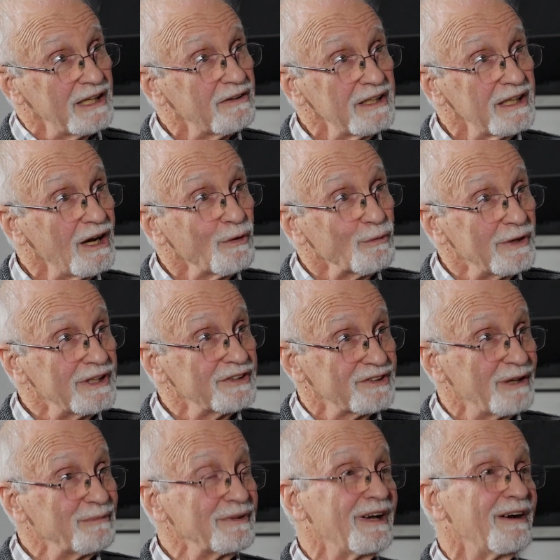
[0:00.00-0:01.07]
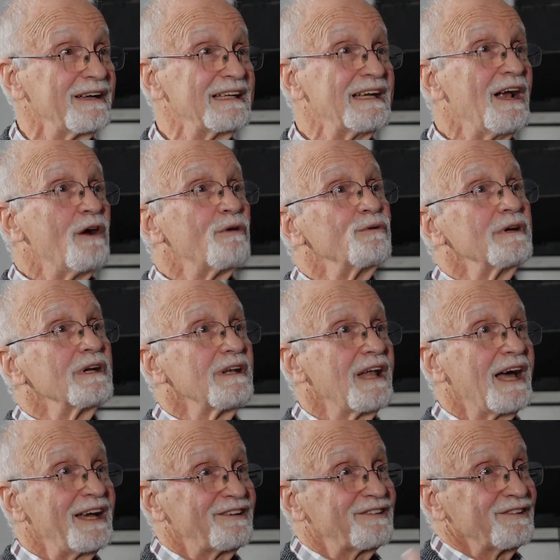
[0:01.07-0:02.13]
area, whereas I'm going
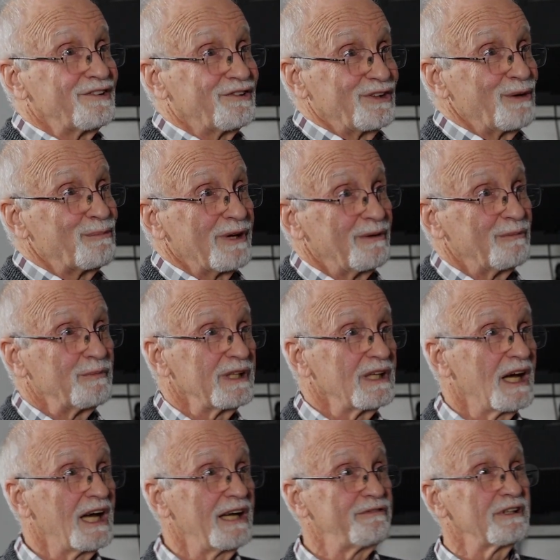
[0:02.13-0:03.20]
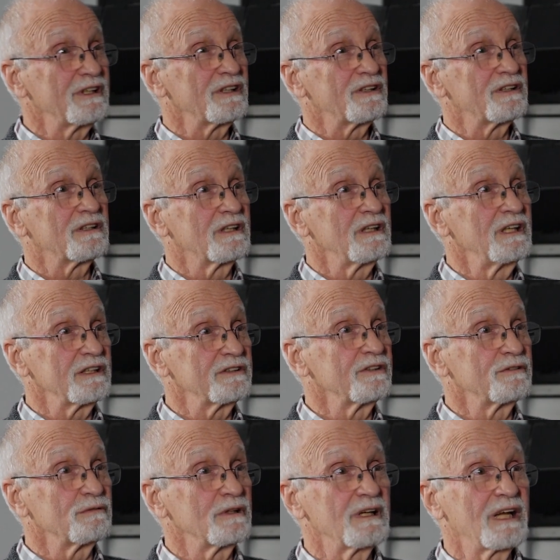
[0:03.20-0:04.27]
relationship and behaviour
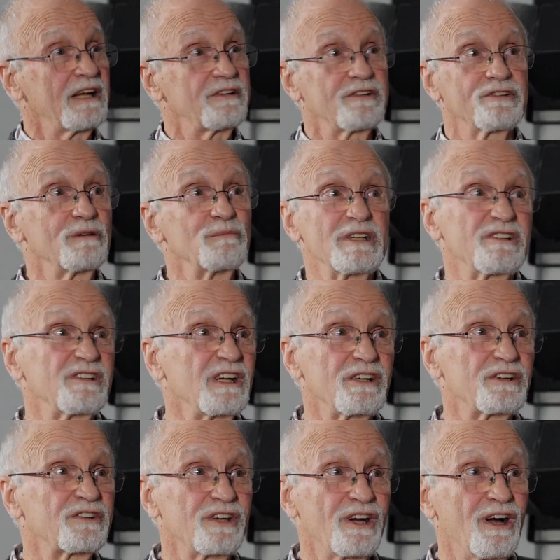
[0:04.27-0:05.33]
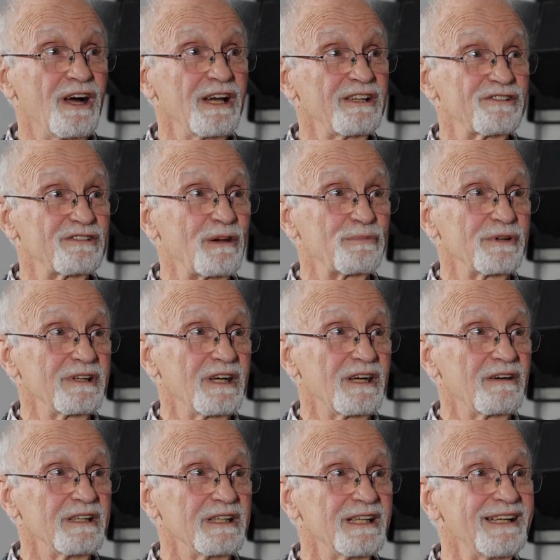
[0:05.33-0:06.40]
connected to relationship is an entirely separate
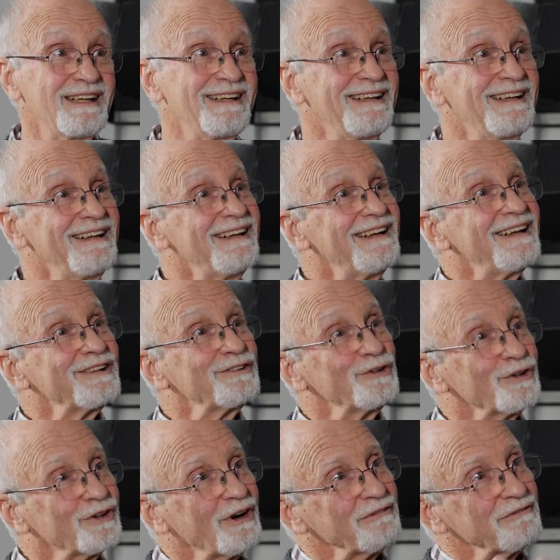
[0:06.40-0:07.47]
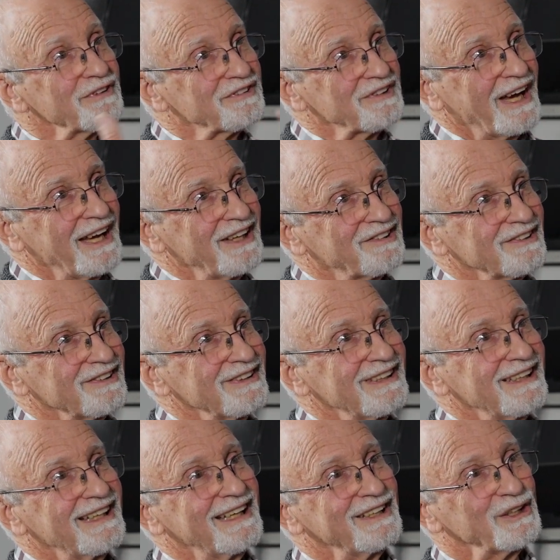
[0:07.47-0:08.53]
area to
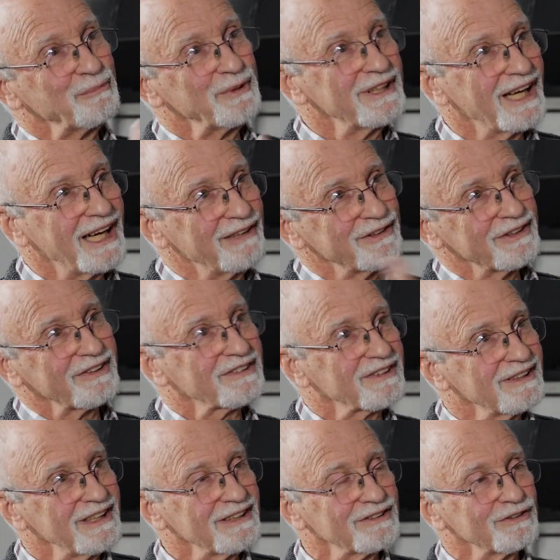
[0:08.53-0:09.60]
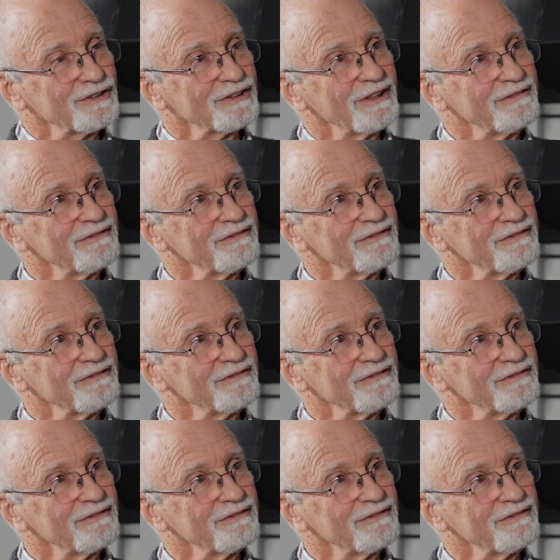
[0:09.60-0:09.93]
conversation and the behaviour that's connected to